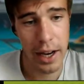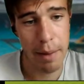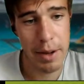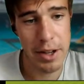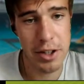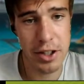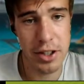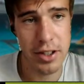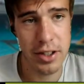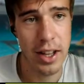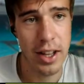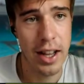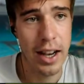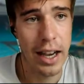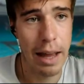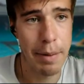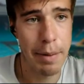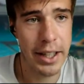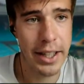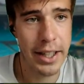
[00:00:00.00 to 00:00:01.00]
Let me
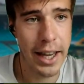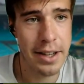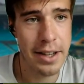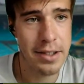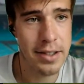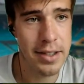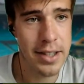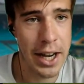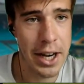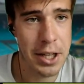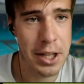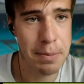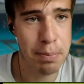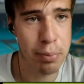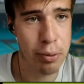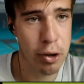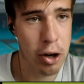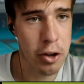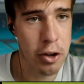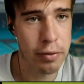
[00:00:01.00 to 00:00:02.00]
get his tennis
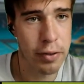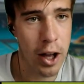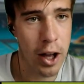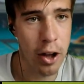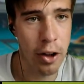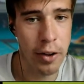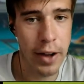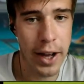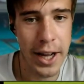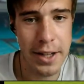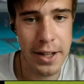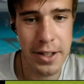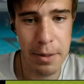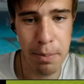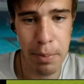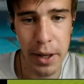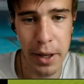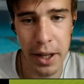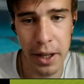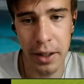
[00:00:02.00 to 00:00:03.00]
profile
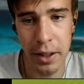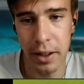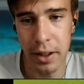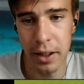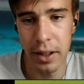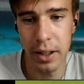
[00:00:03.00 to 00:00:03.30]
ATP.